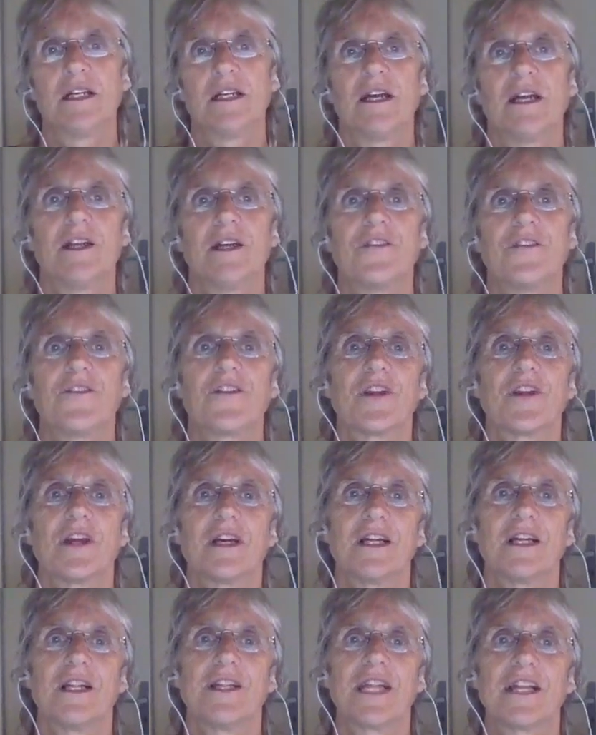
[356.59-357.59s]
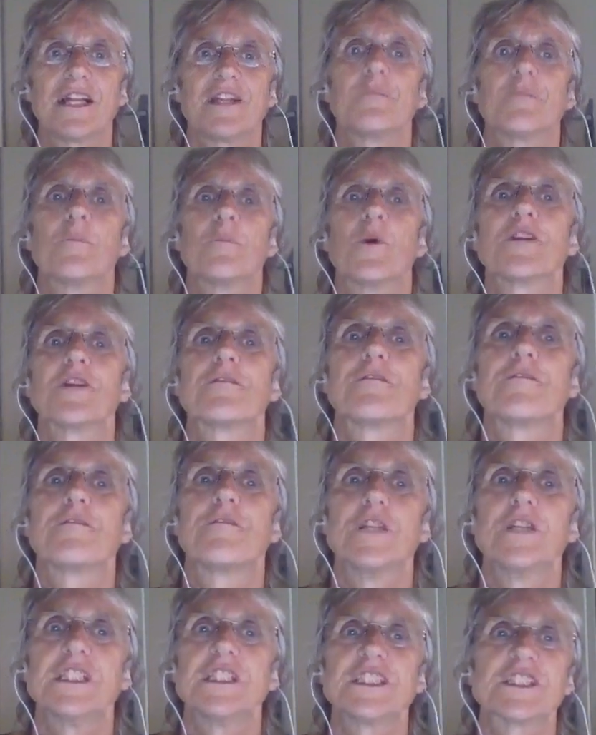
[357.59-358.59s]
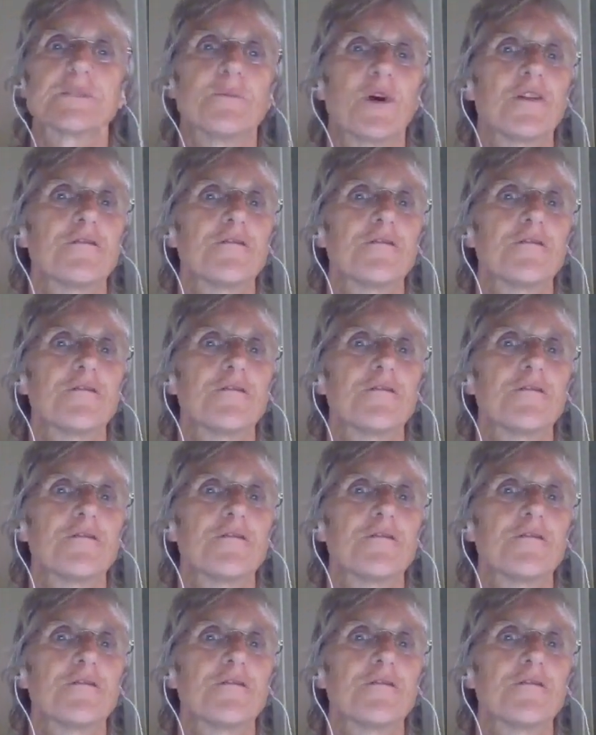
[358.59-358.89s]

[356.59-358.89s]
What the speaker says: it's more